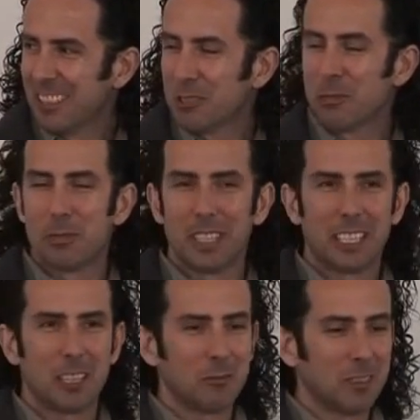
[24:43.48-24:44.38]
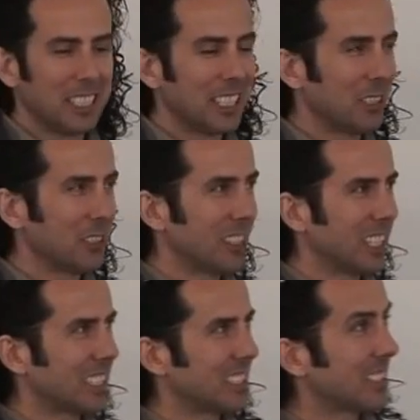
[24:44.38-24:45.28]
was a pretty cold, windy, horrible
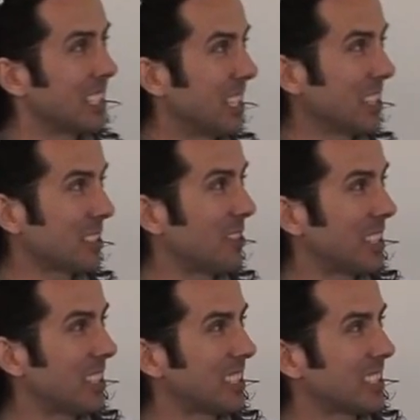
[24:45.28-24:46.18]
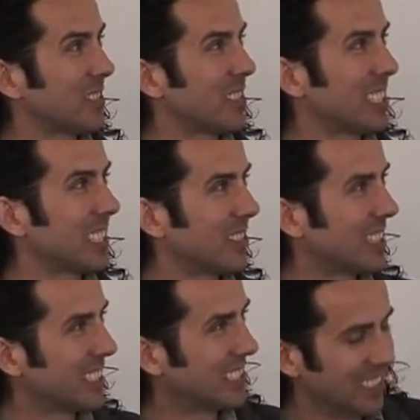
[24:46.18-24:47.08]
day too. It looks quite nice in the picture.